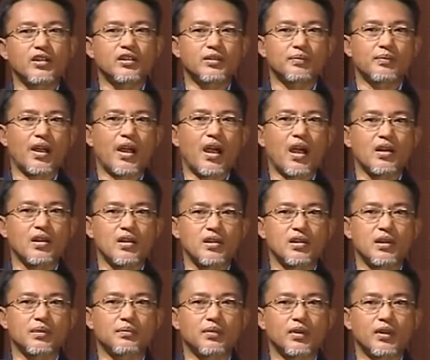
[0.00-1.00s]

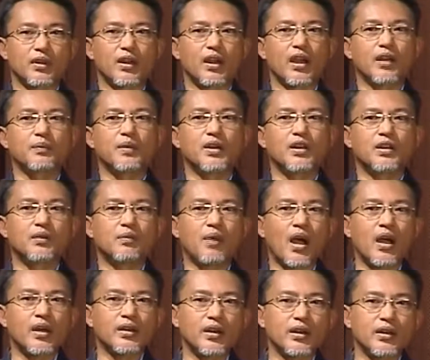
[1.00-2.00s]
mechanism can be
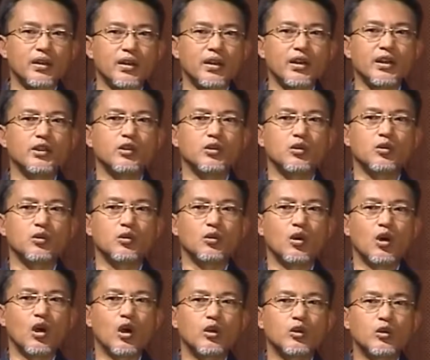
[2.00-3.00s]
divided into
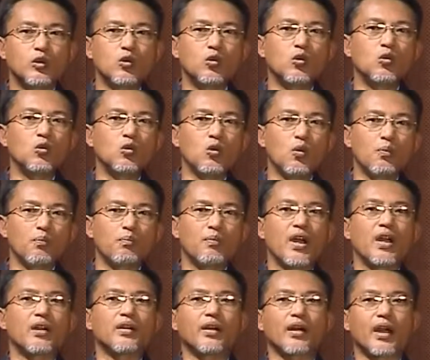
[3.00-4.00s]
two
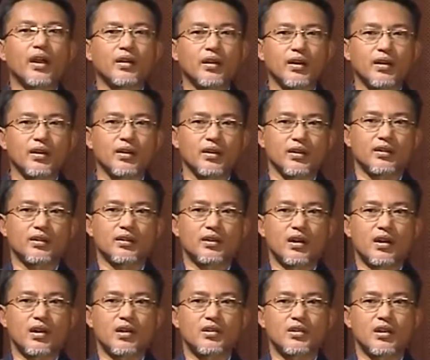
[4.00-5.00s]
main categories
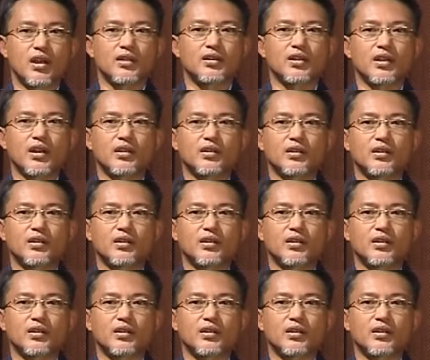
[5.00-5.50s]
such as